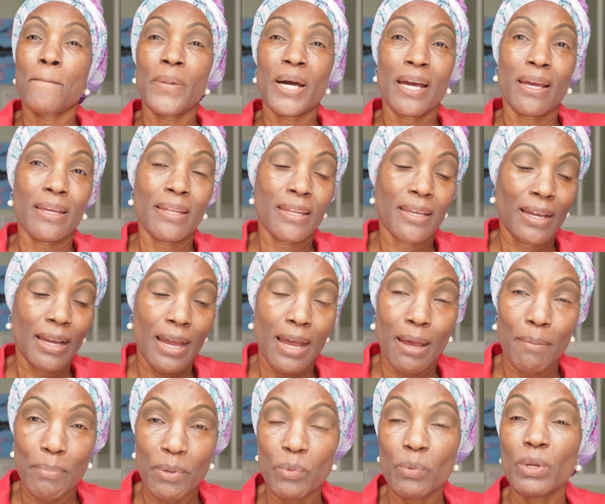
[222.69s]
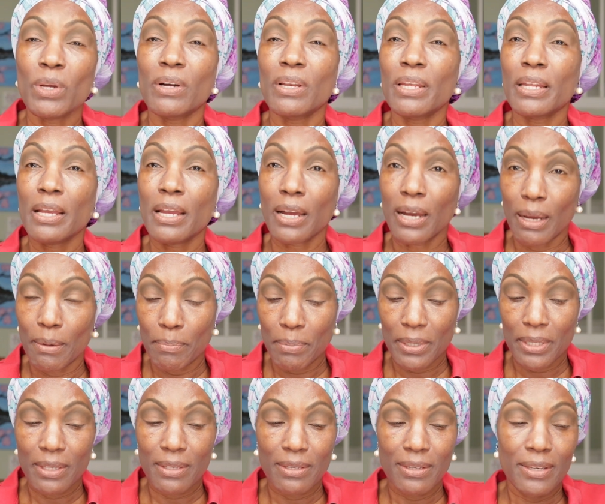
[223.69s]
buy the carpet, we call it
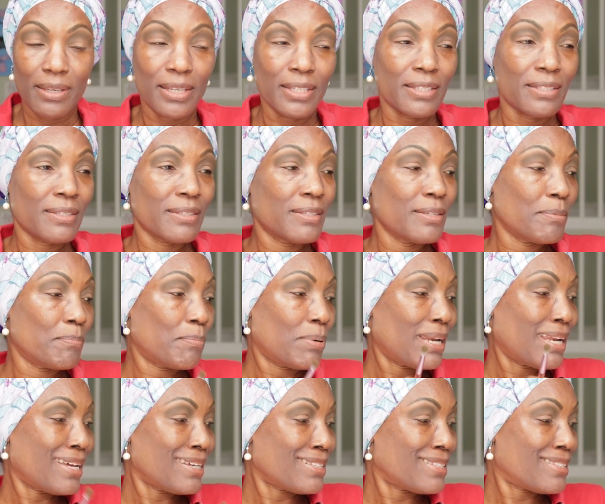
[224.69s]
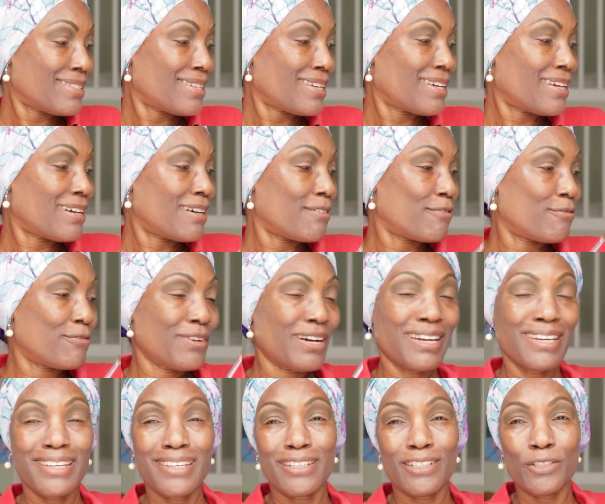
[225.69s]
carpet, it's the plastic
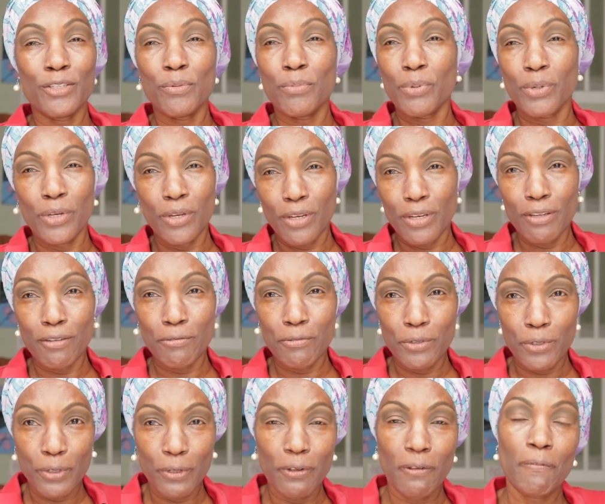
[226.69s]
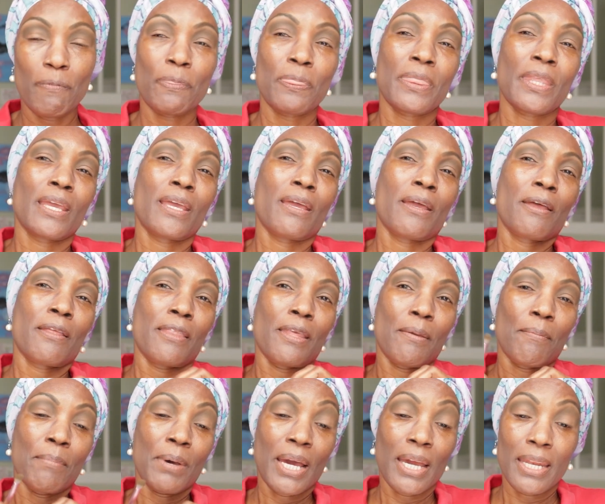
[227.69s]
vinyl you put on the floor.
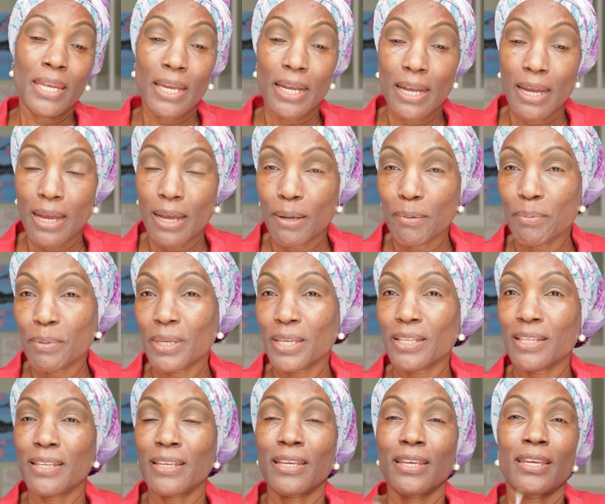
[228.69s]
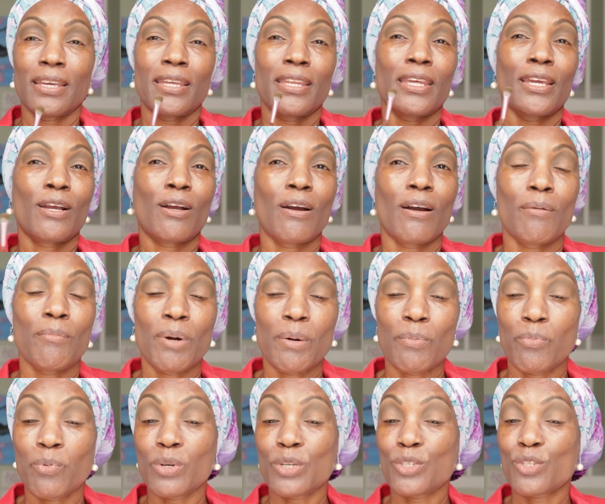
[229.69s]
They buy their carpet. They come
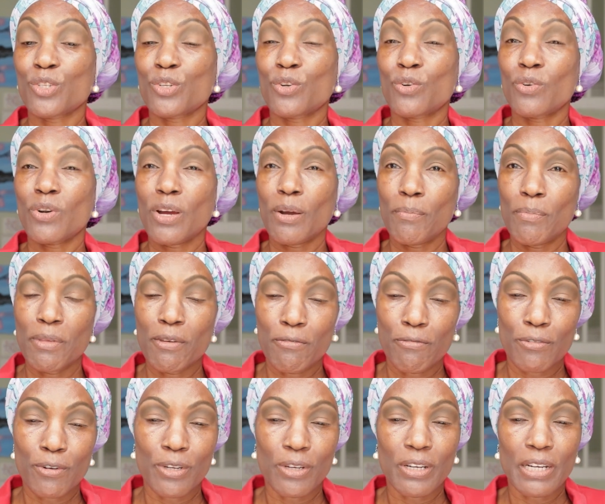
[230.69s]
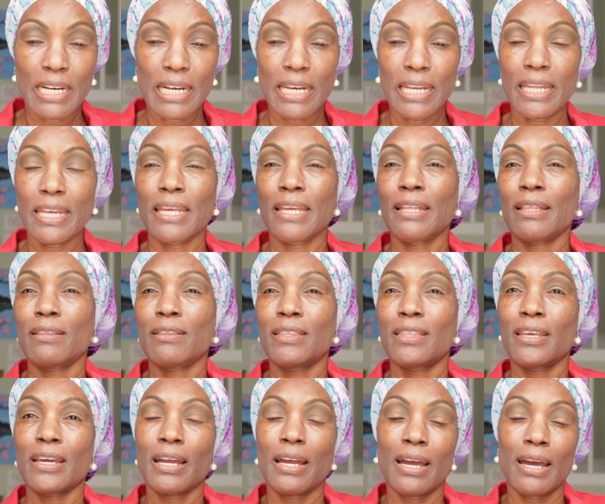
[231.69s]
up, we scrub the floor, clean
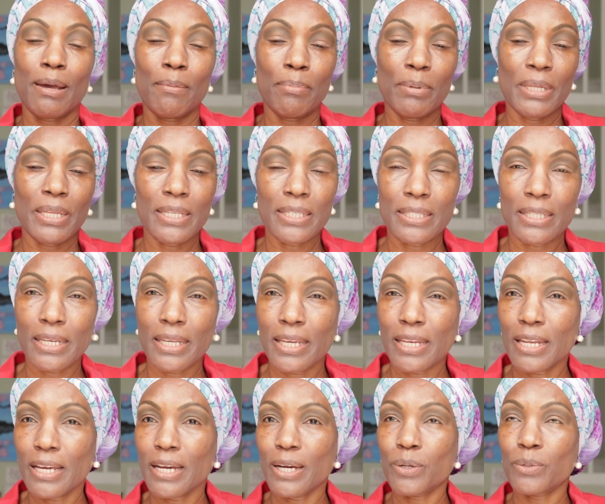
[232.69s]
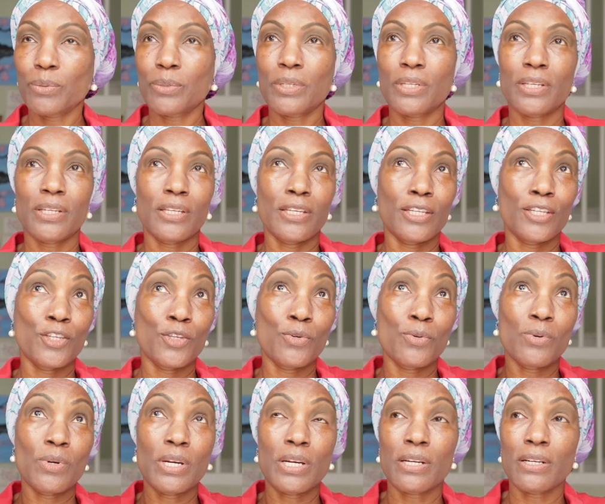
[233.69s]
it, the carpet is laid out, the
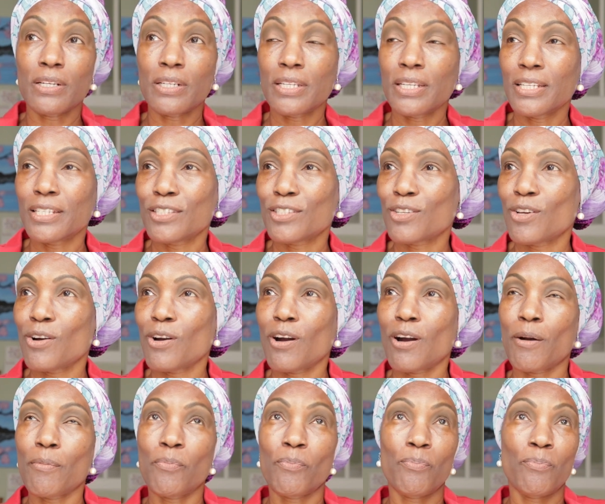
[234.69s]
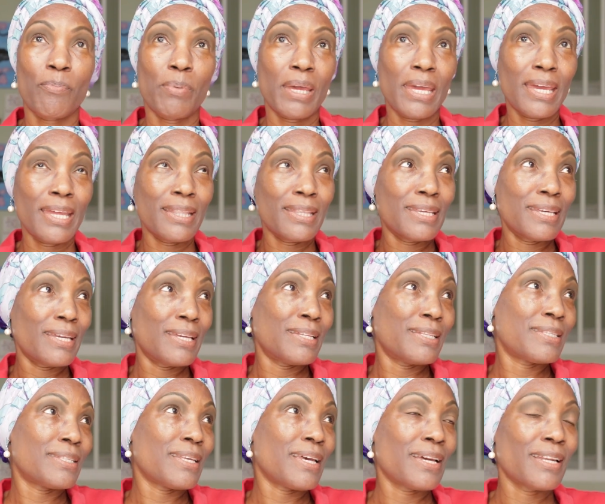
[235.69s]
new curtains go up, paint
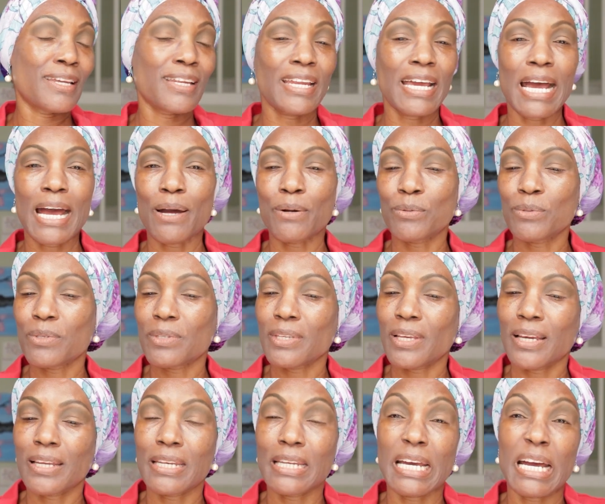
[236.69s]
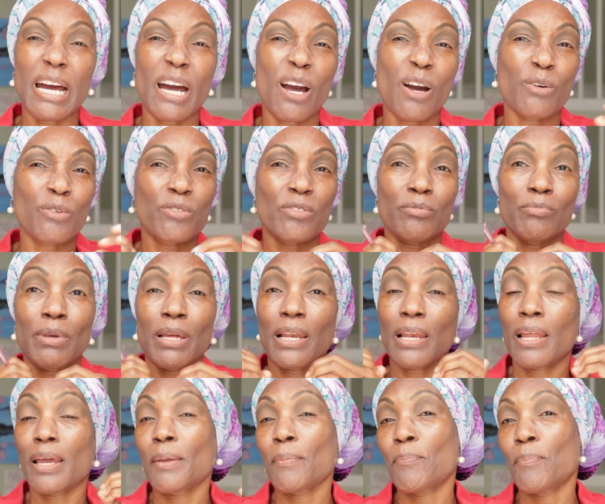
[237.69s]
inside and outside. The house
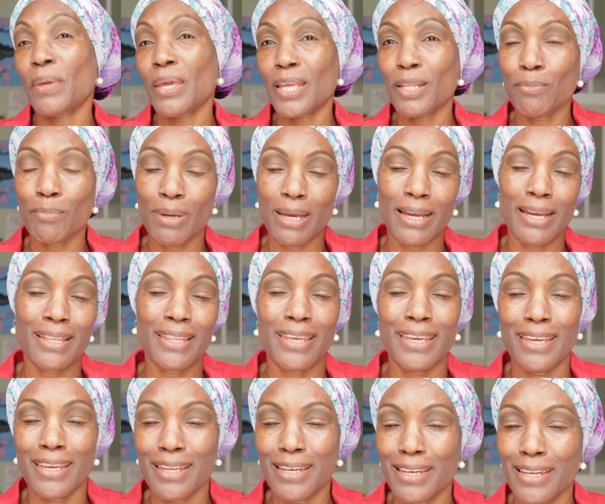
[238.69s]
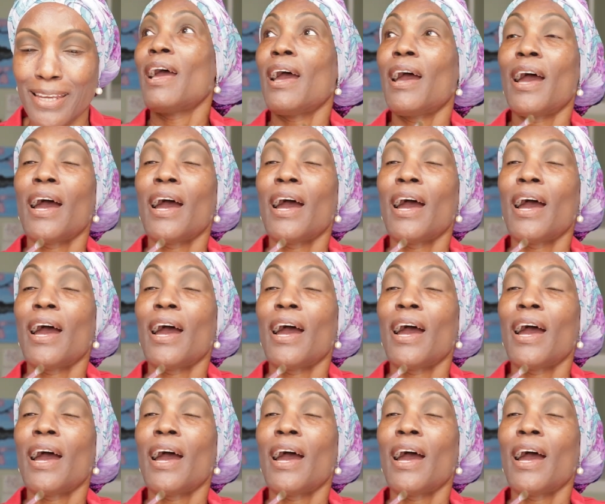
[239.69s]
smelled like paint back then.